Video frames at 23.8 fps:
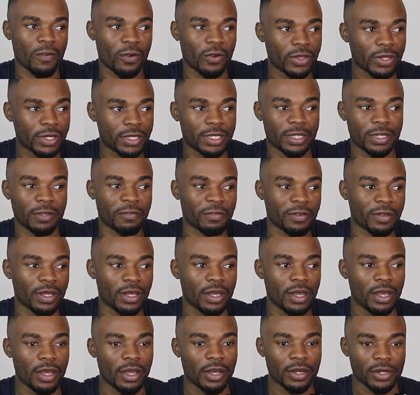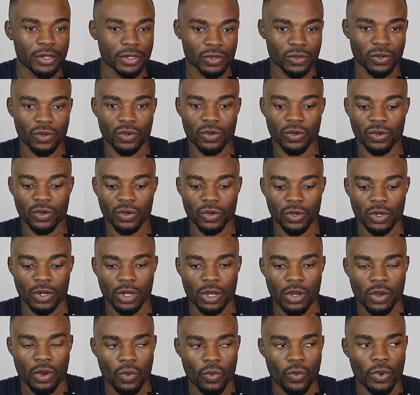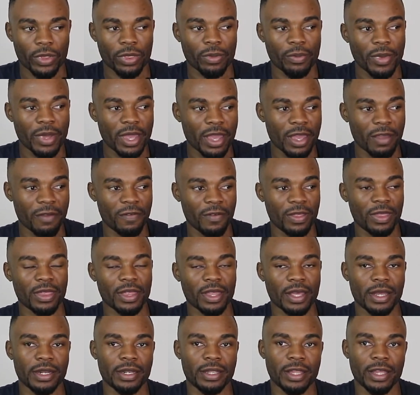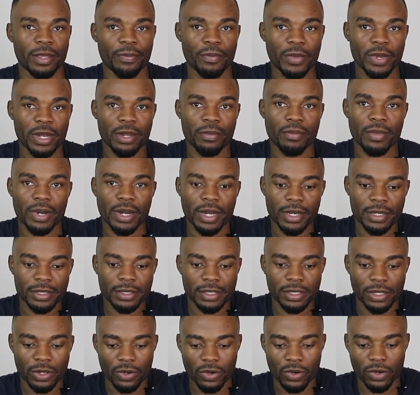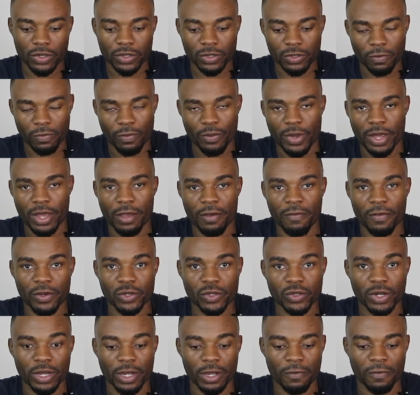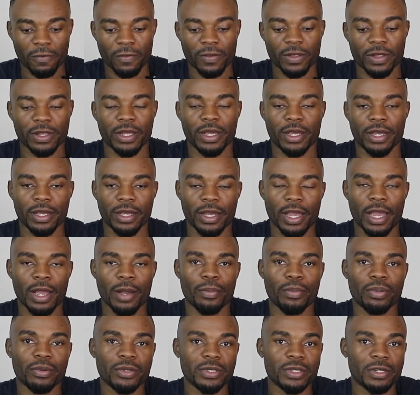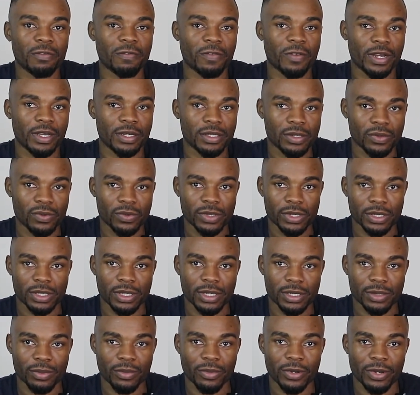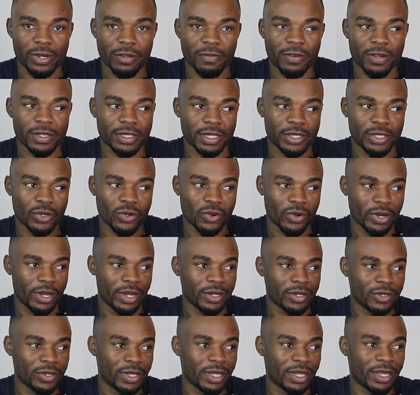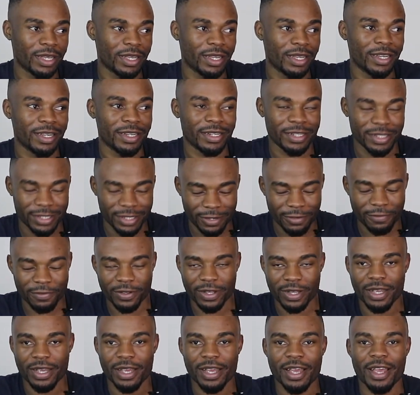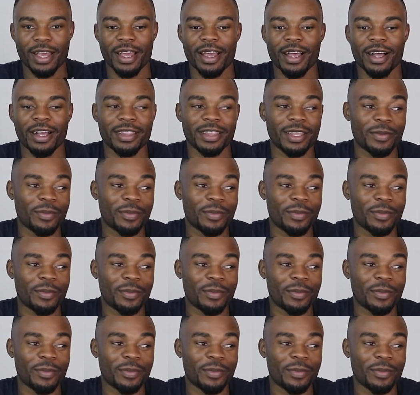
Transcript: on the TV. So with me having that, they minimize the cost of me having to have the Apple device, which is the small device that you connect to the TV. They